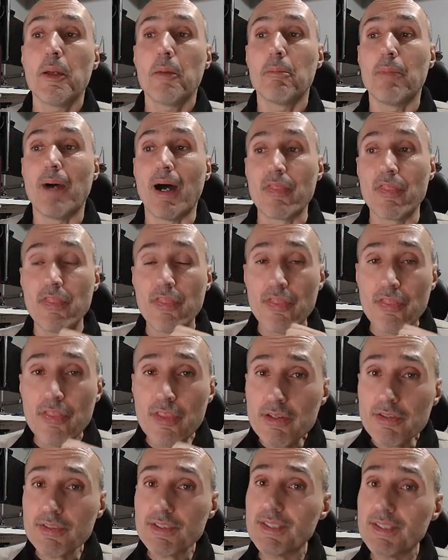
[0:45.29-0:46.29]
But
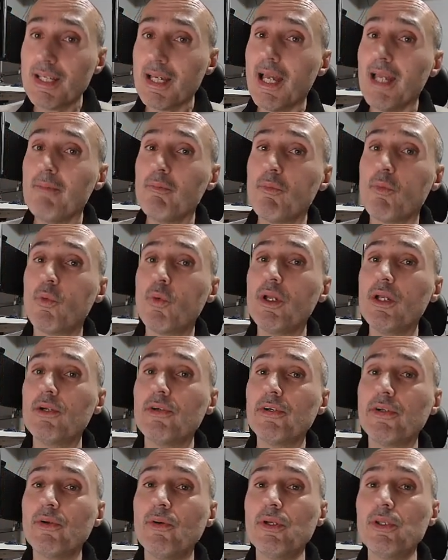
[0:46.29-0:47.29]
this time we are
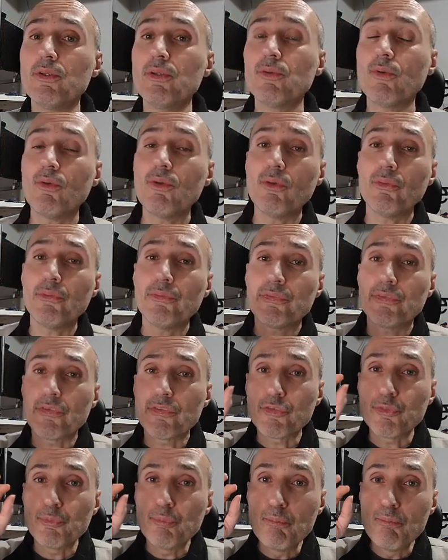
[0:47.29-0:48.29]
going to use a
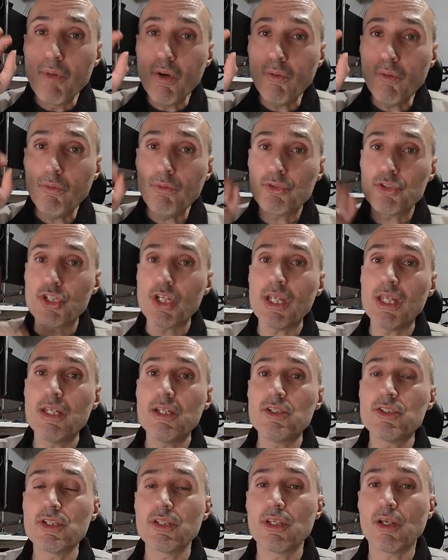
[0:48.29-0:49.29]
small
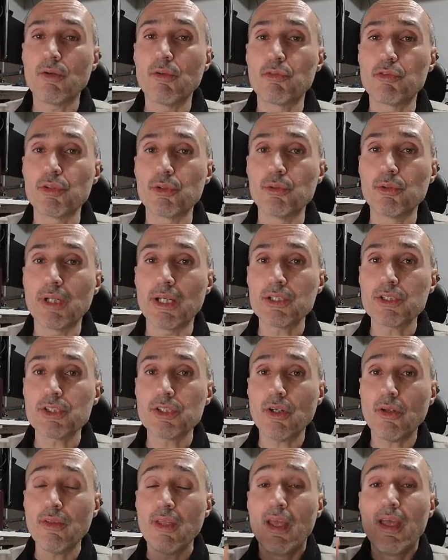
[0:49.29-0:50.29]
change in the
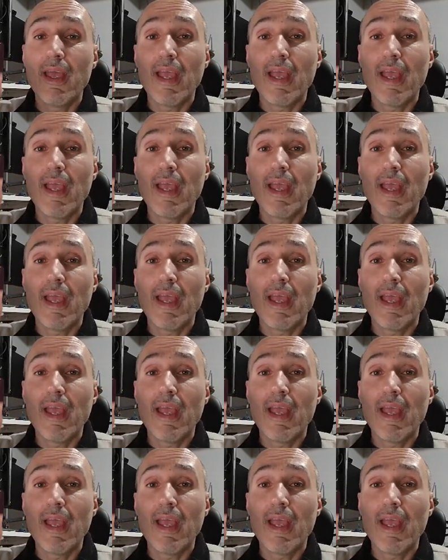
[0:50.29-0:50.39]
configuration,